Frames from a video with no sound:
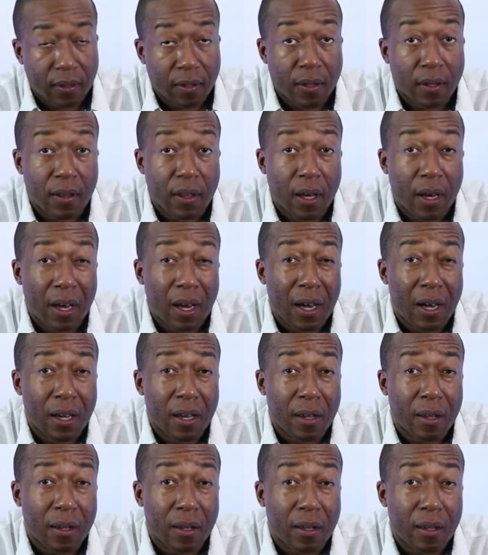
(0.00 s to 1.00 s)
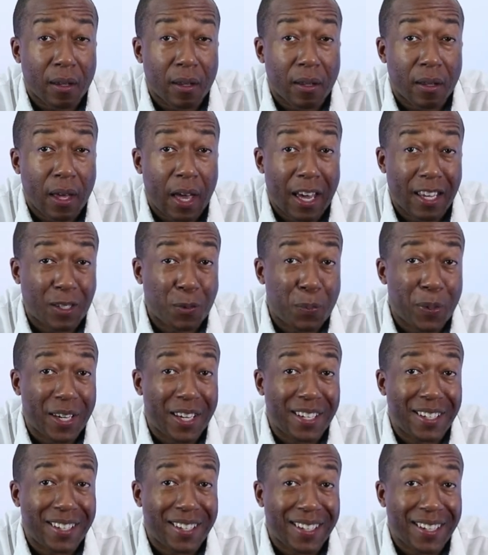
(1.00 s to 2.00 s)
the S
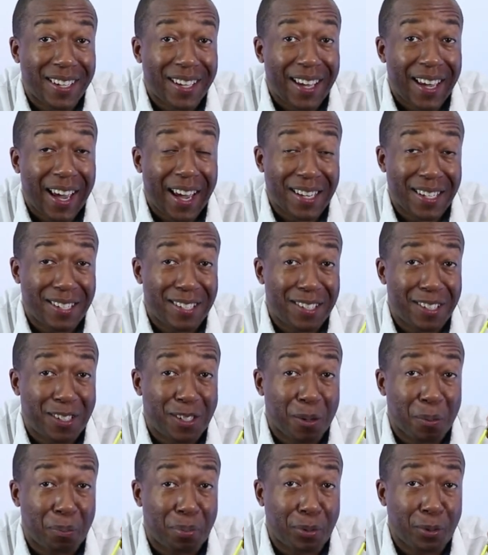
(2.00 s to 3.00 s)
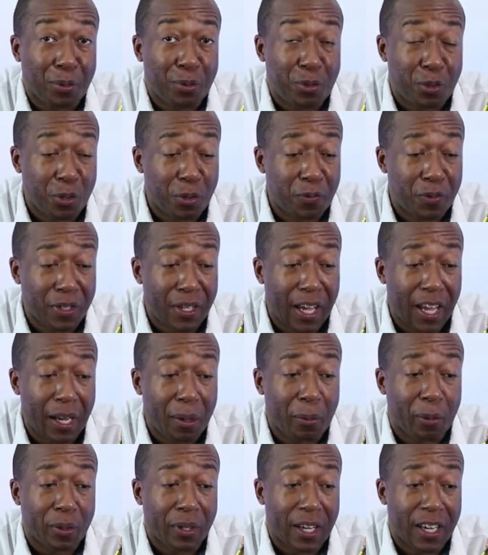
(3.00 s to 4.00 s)
Pen, and this is the Bluetooth
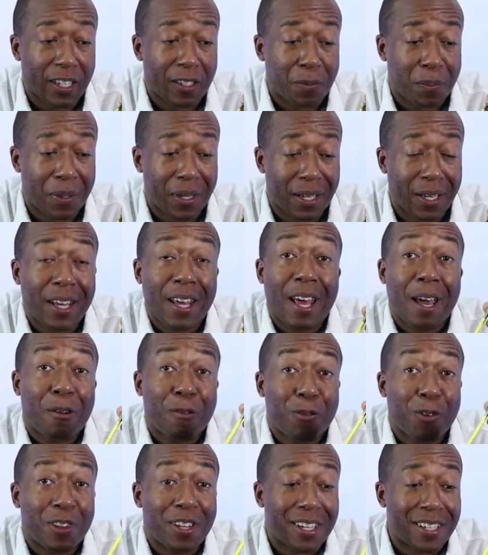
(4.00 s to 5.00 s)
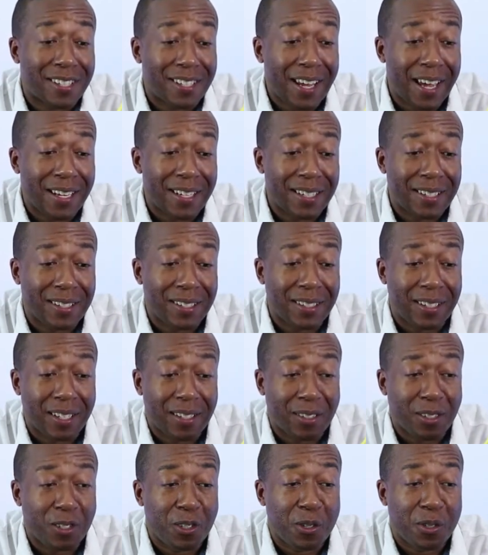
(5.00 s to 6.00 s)
enabled S Pen. Really excited to
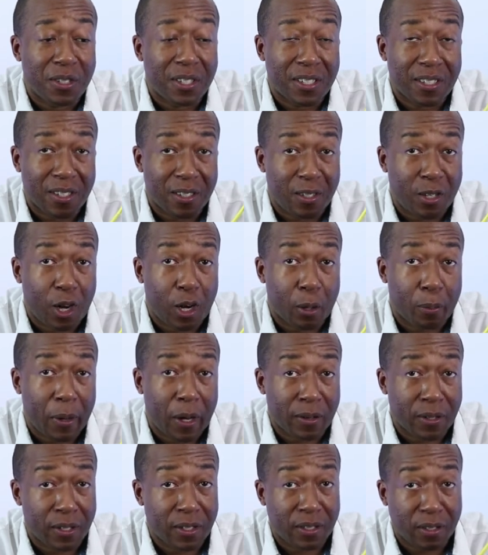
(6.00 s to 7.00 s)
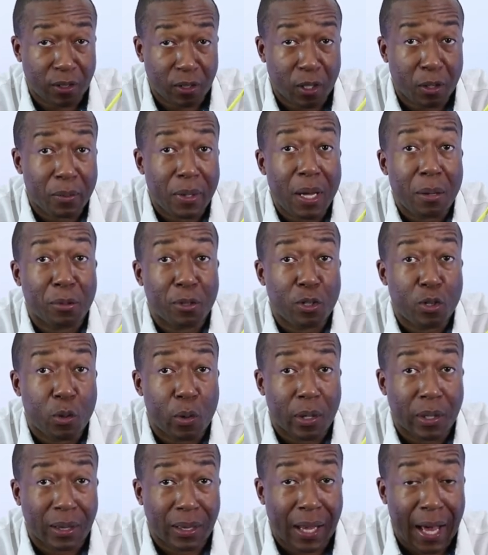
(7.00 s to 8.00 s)
get to use this and talk about this. You're going to be able to do
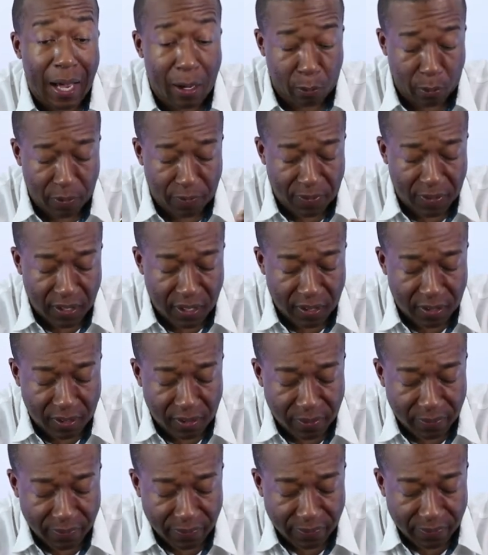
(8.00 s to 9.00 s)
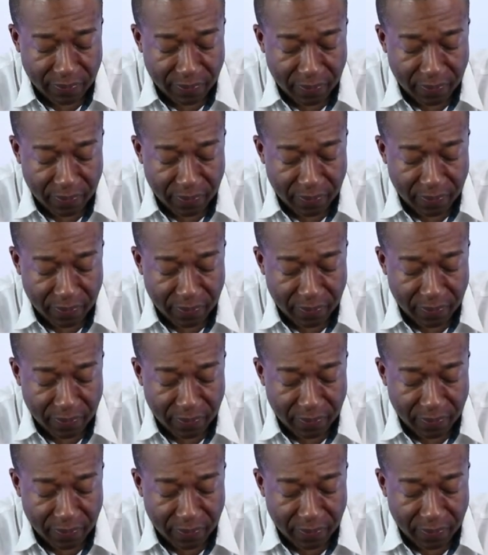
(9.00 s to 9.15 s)
a lot with this.